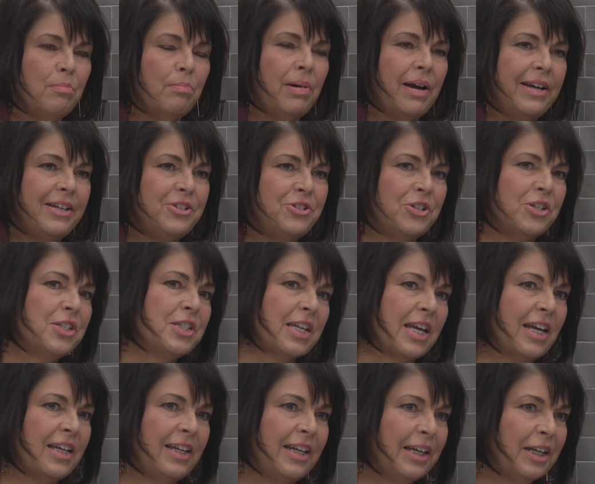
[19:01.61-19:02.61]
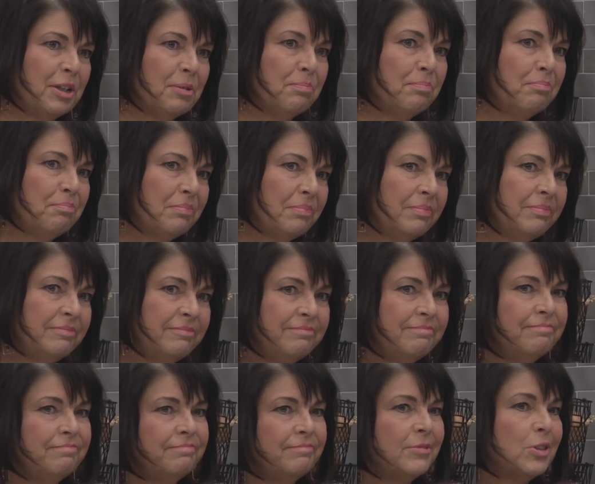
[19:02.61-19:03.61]
by just getting them
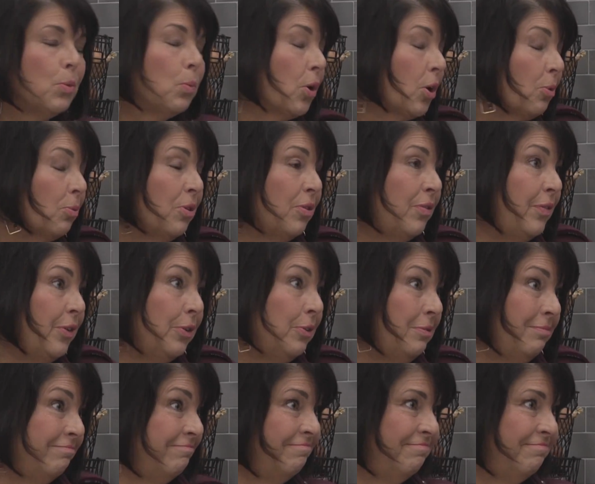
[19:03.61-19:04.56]
to work with food.